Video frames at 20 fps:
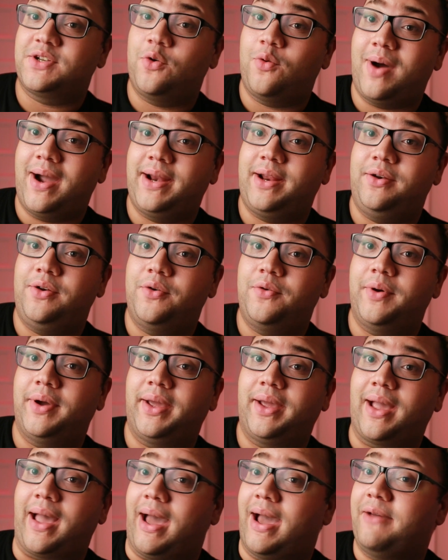quite
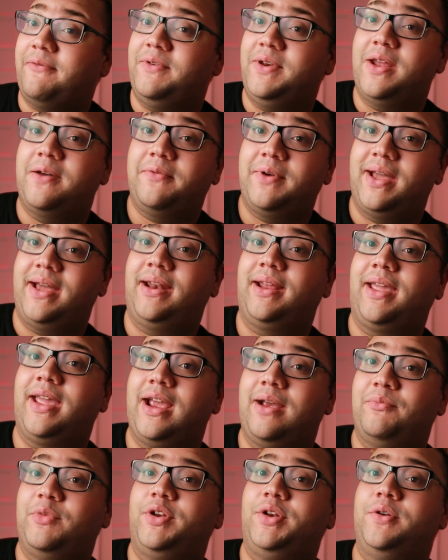annoying, I've never had a
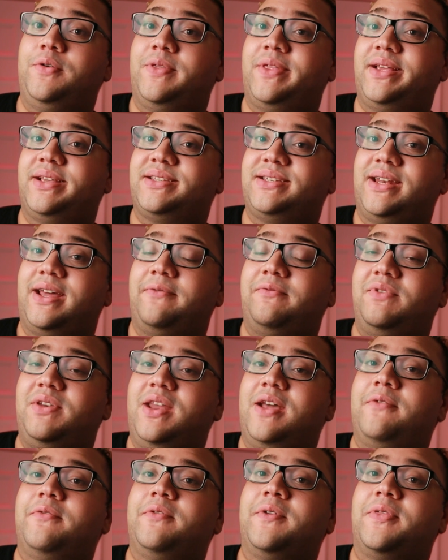camera do this, and I've
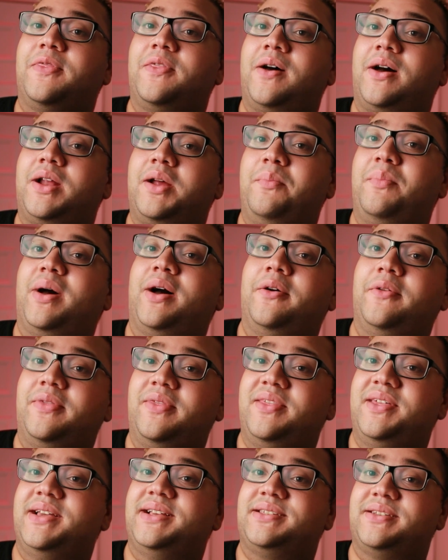never thought
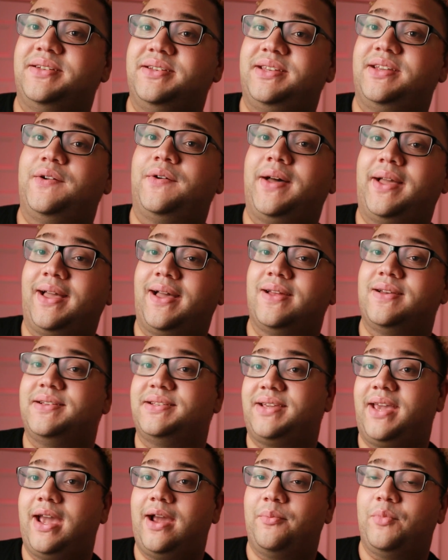about this until I got
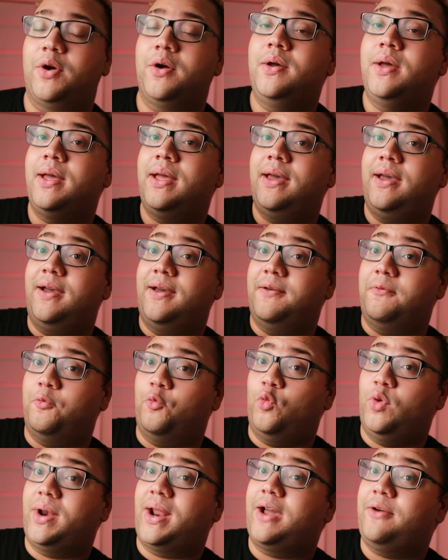this camera.
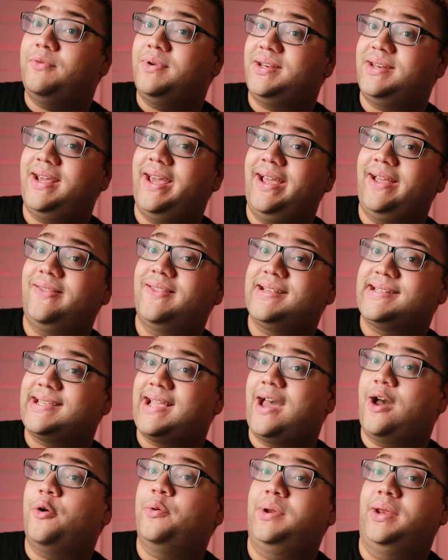When I would take this
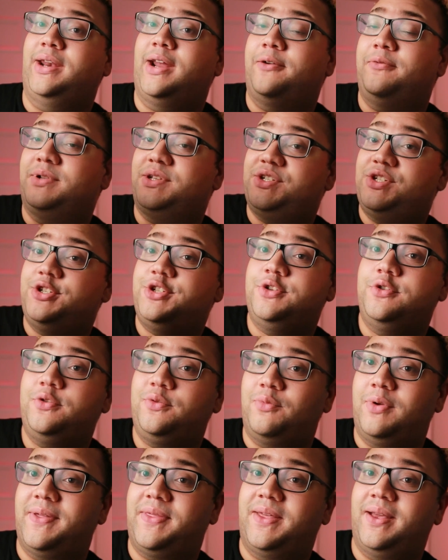out and I would shoot
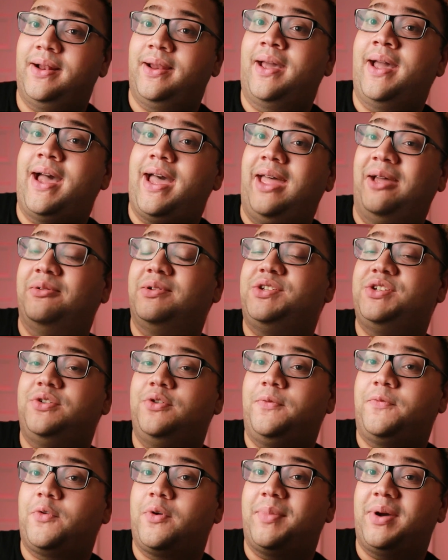with it, I would
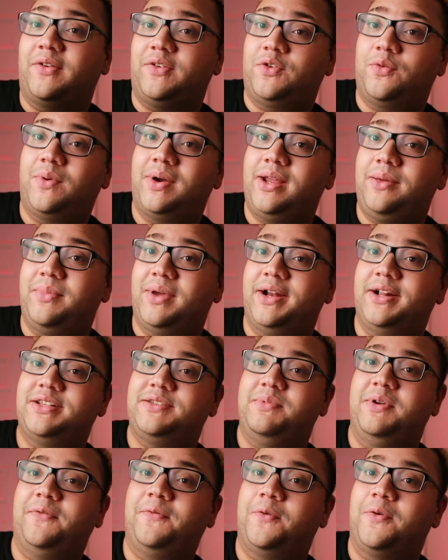shoot for about 20 minutes
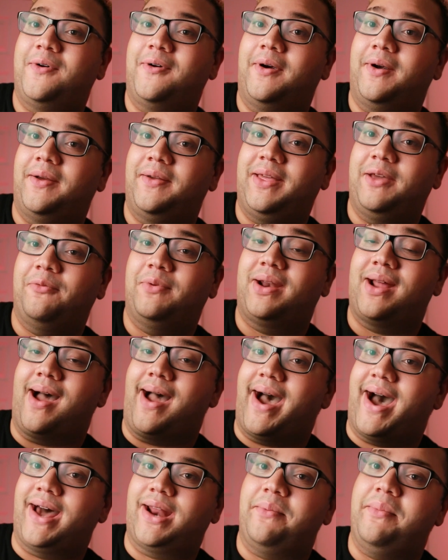before it would
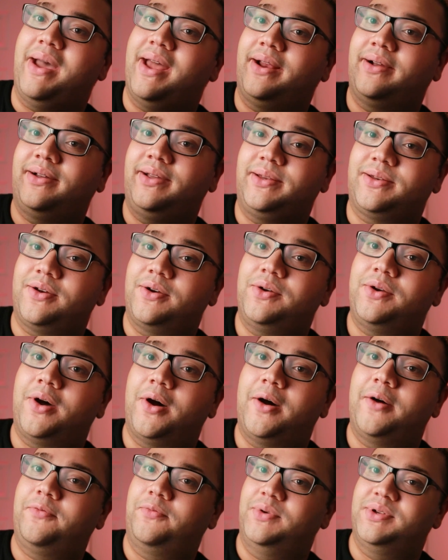automatically turn
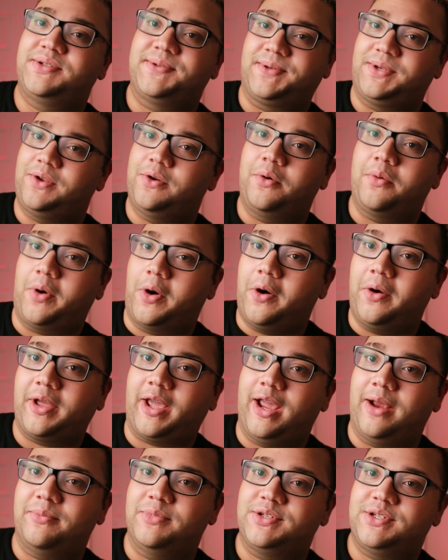off, which, you know, all
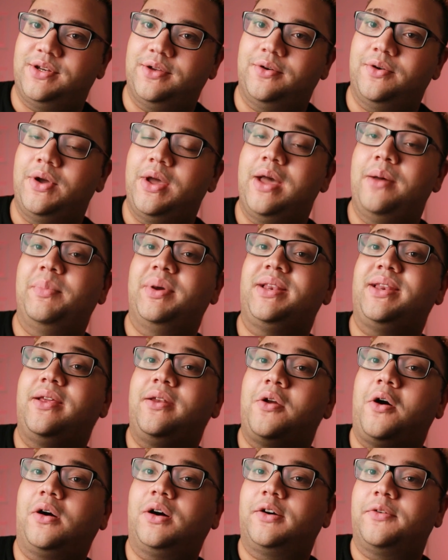cameras do, but
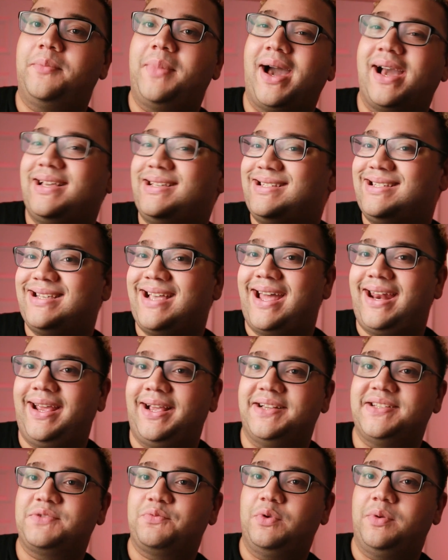then all of my
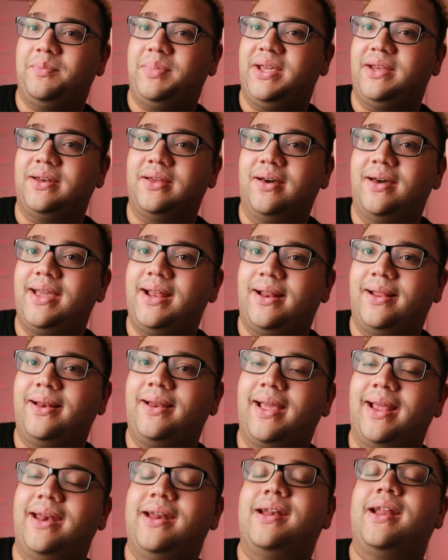settings would be deleted,
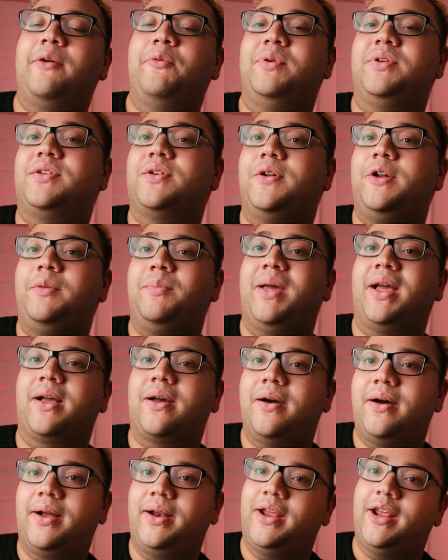and then I would turn it
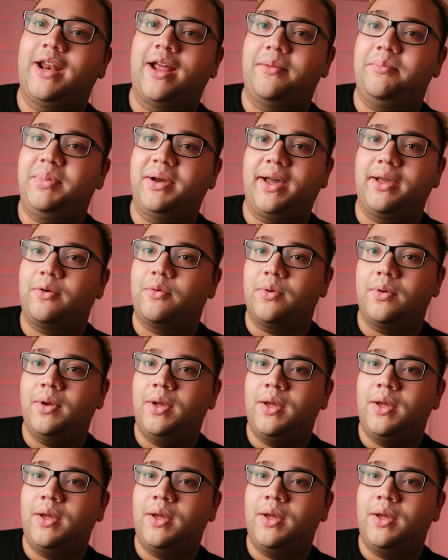back on and I'd be like,